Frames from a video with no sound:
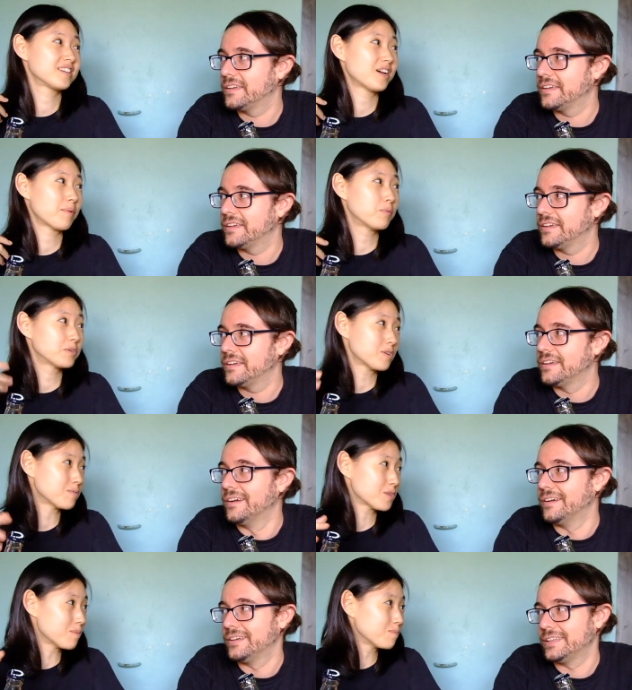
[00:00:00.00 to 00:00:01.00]
Speaker 1: maybe
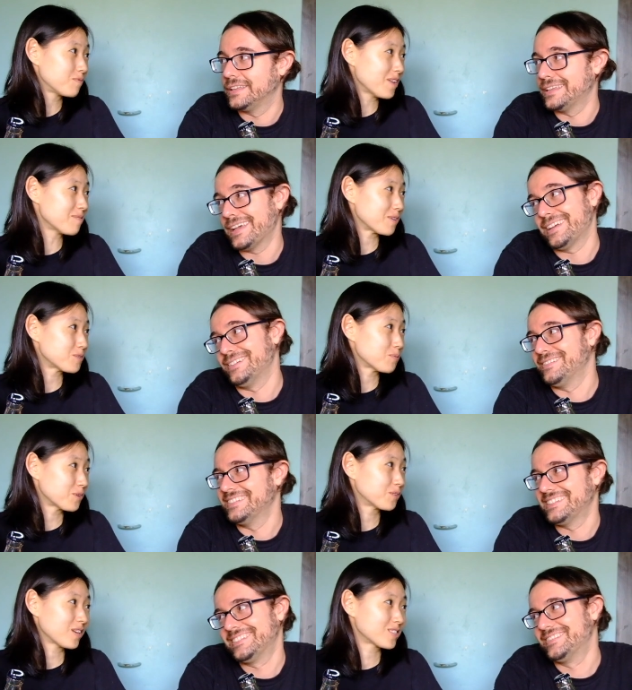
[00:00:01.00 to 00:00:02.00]
some some flavors yeah,
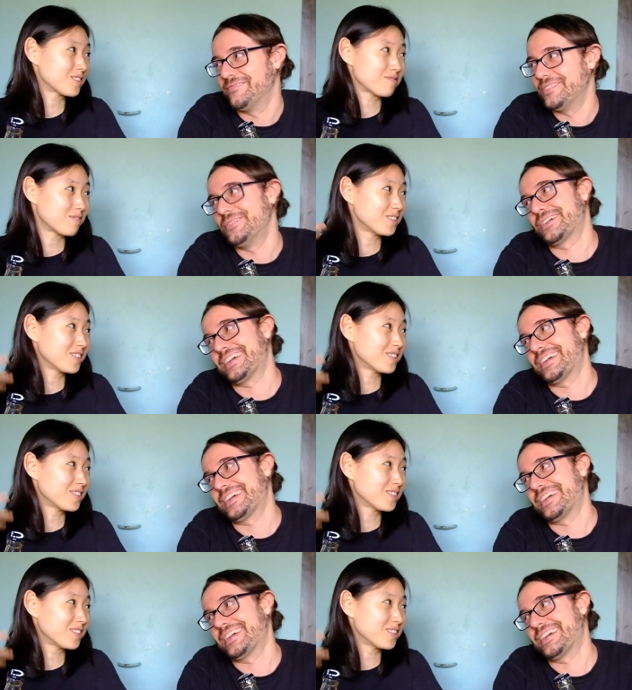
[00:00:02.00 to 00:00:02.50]
we could actually you